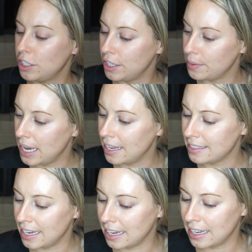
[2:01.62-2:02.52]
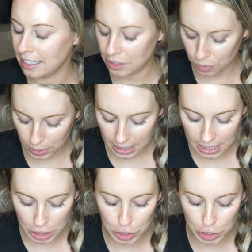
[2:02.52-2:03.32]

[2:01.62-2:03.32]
to it. It gets really